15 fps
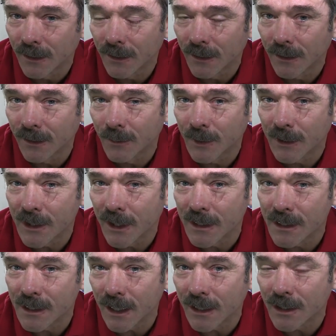forever,
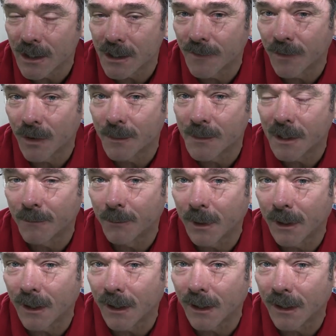for lack of a better term,
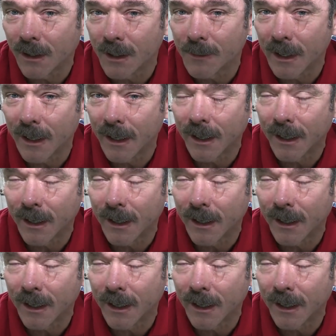deformed